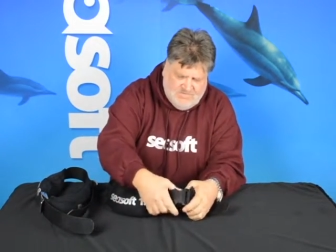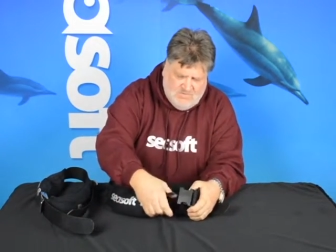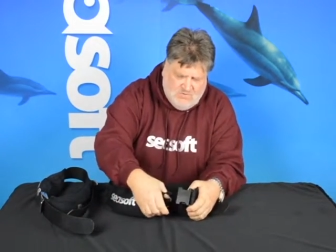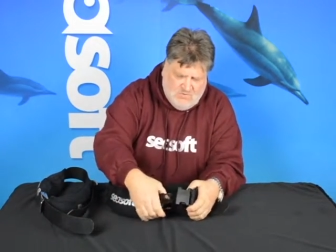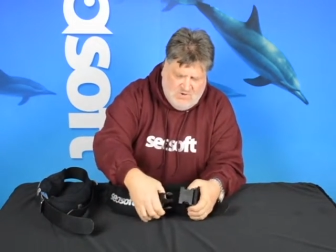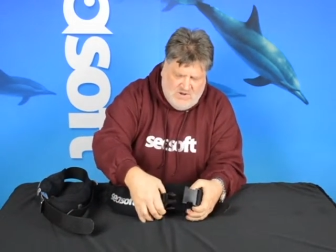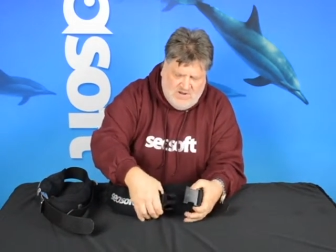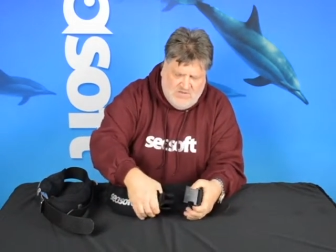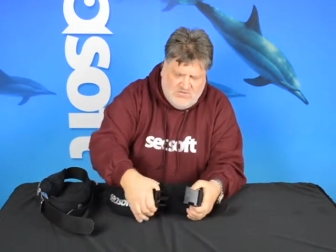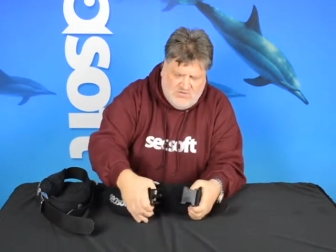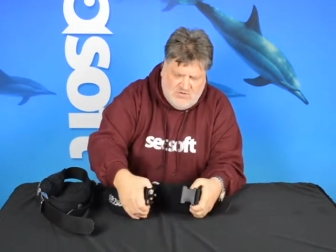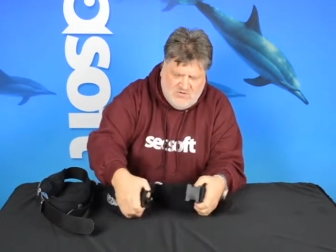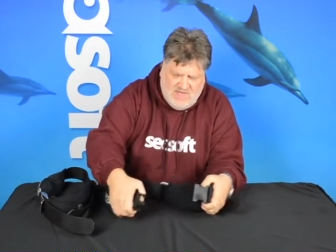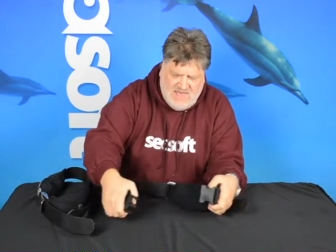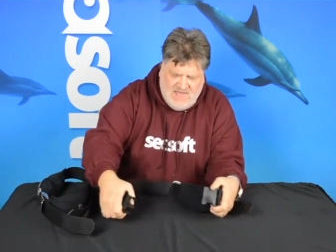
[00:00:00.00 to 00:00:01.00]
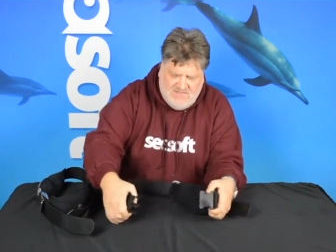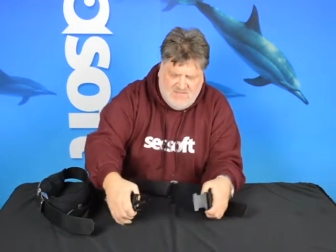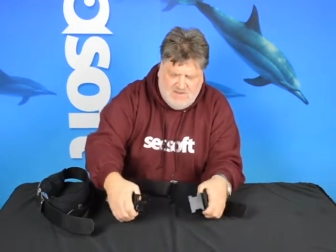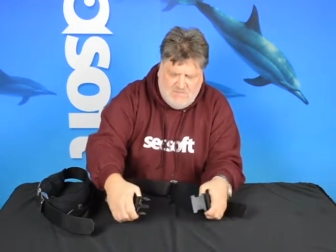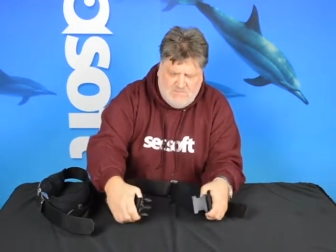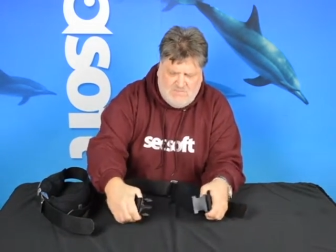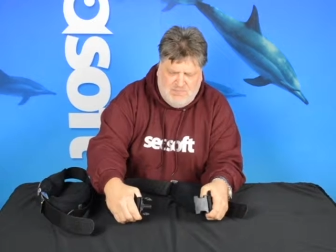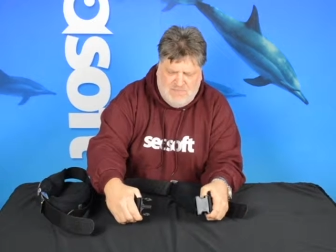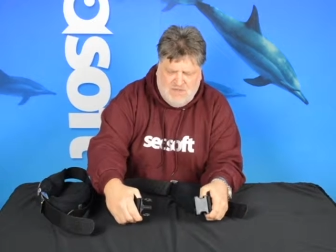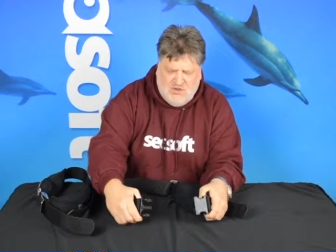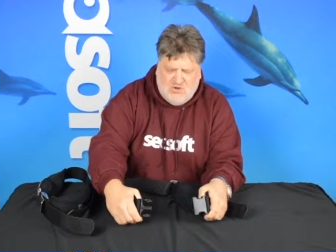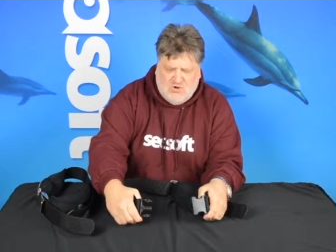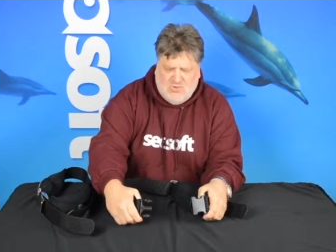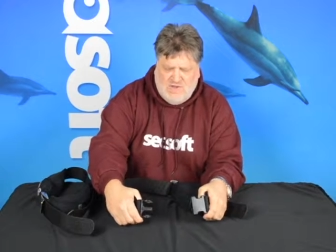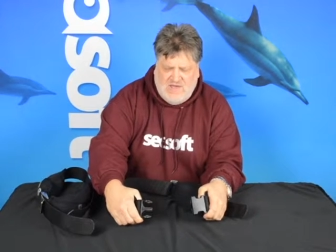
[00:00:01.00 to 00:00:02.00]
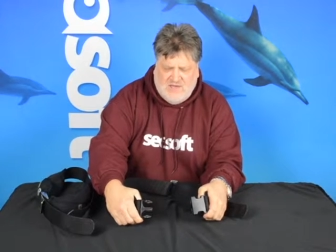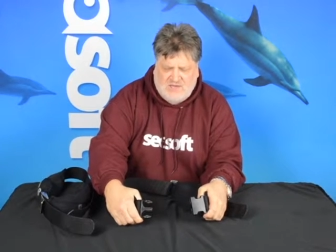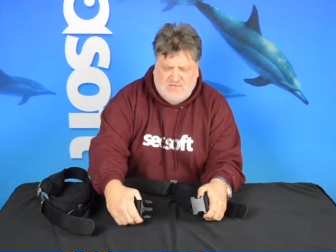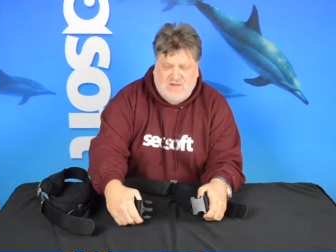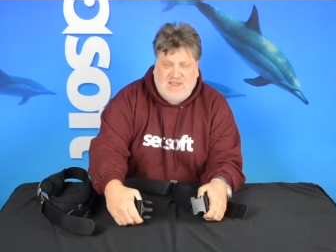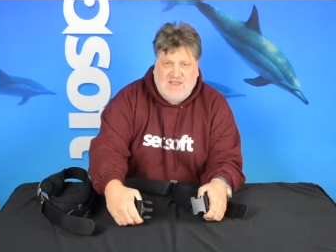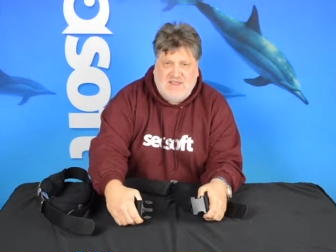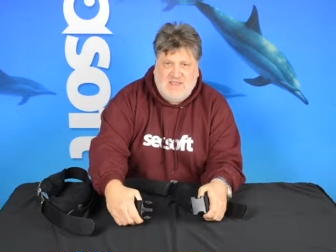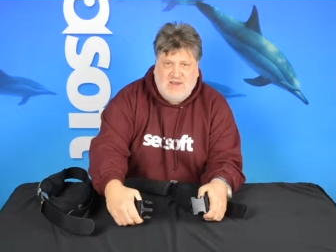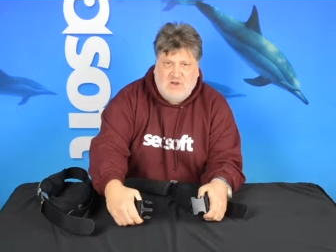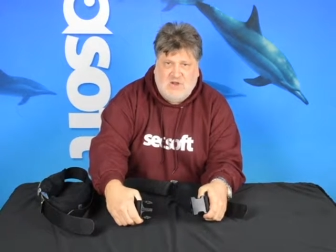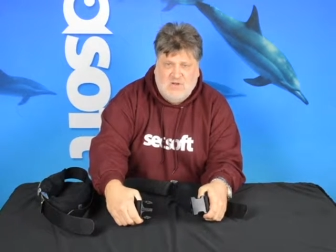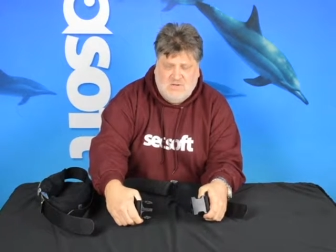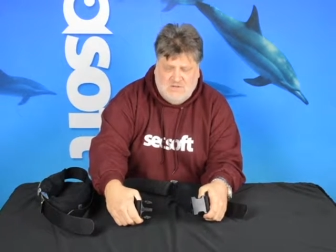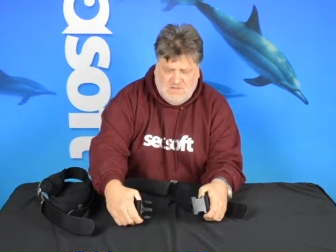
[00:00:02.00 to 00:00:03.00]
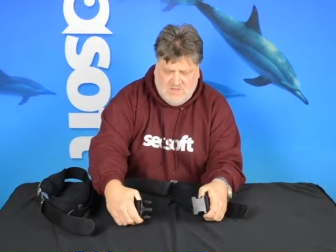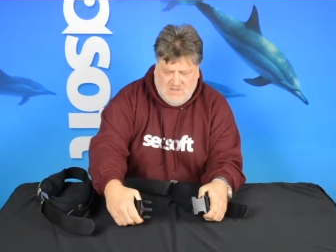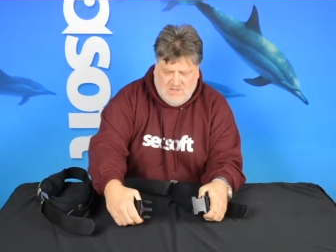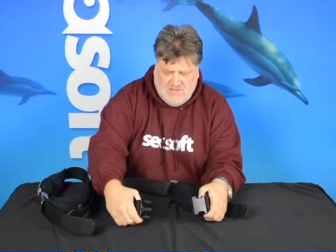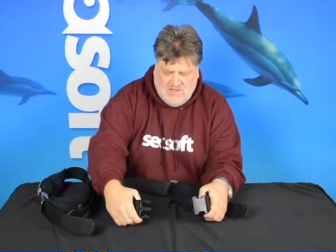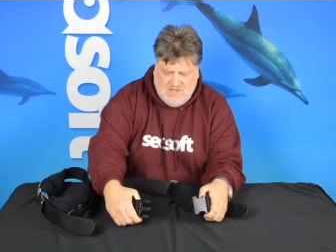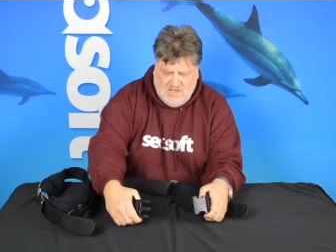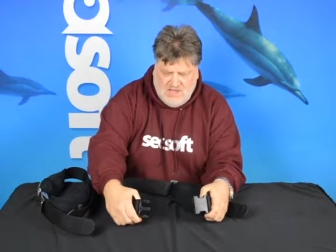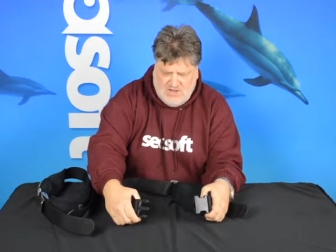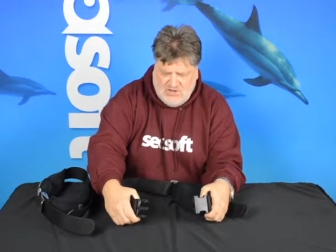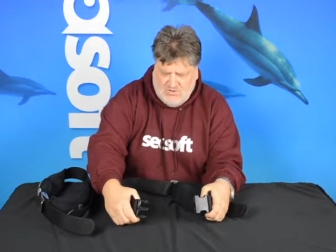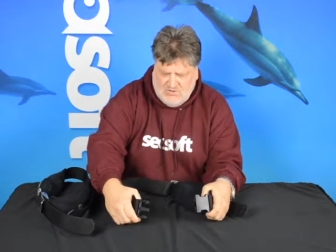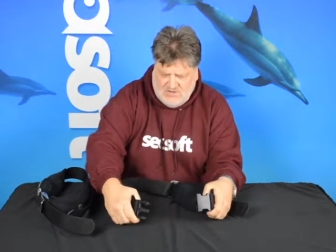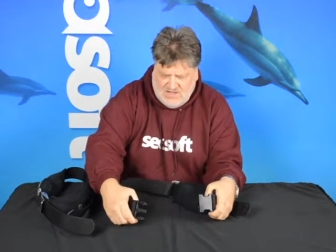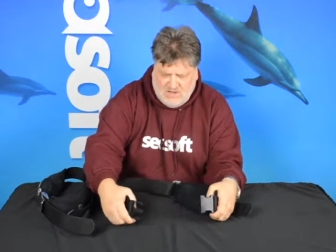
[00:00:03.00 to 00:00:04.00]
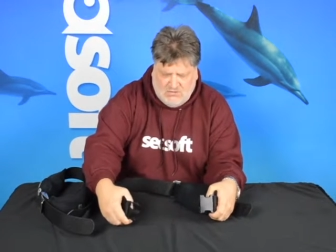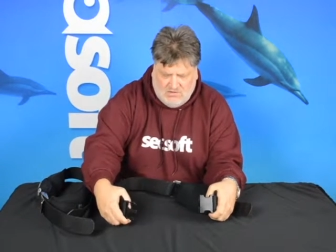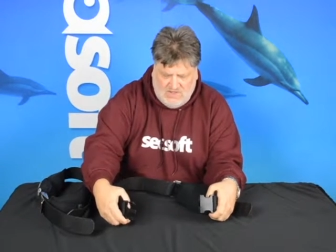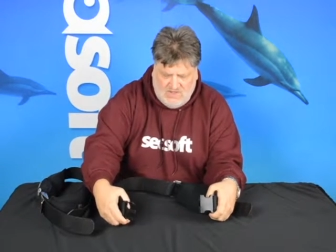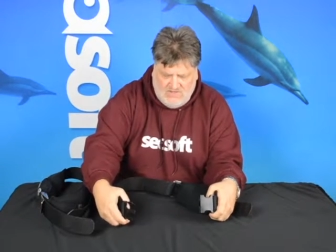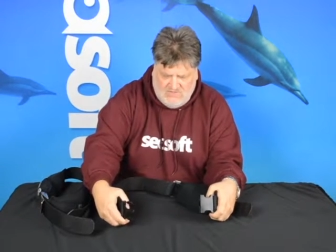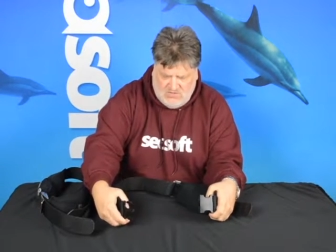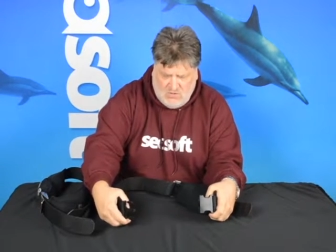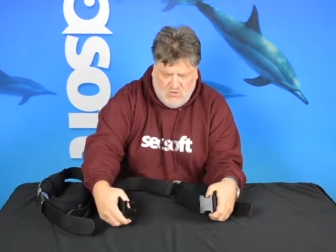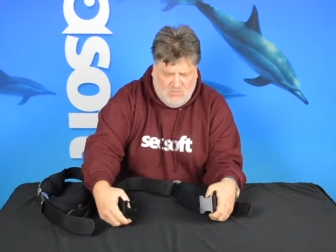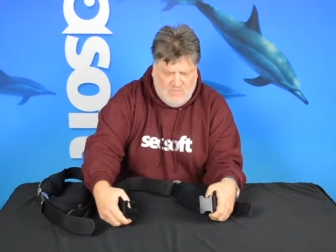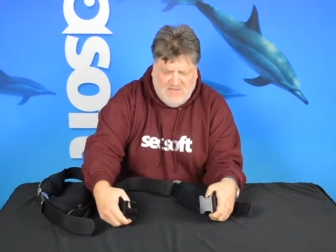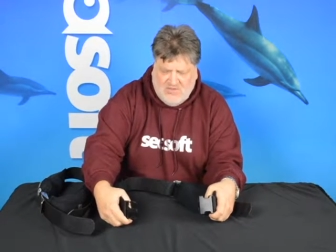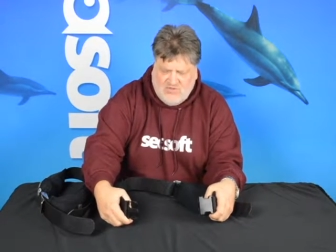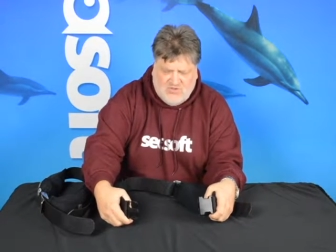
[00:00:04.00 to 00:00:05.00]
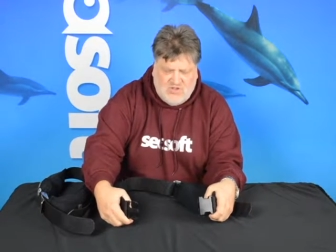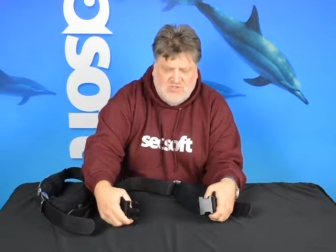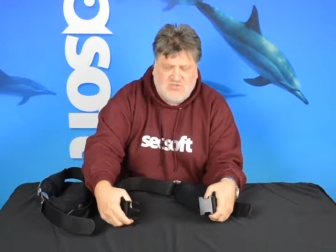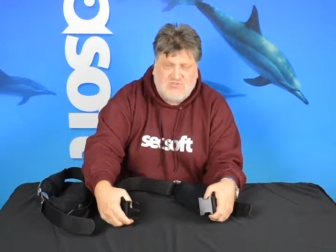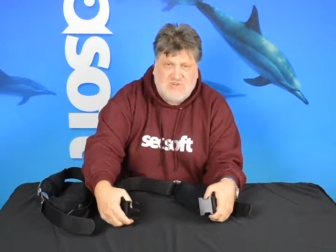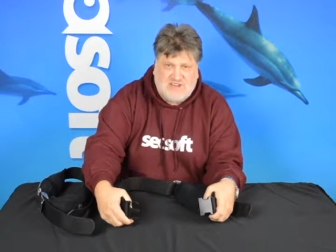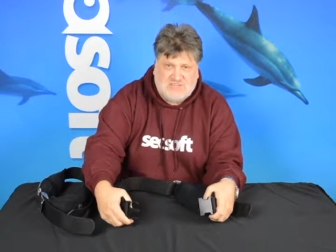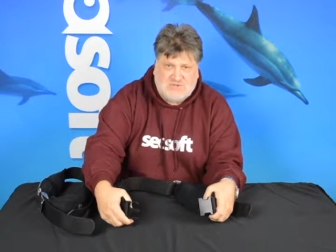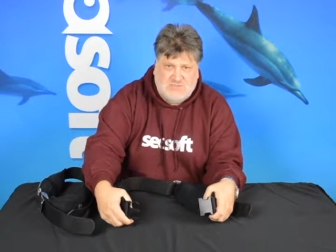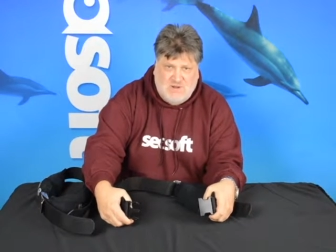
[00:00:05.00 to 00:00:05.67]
What it is, you'd have it be on your waist right here, and you'd literally, the whole belt's going to stretch.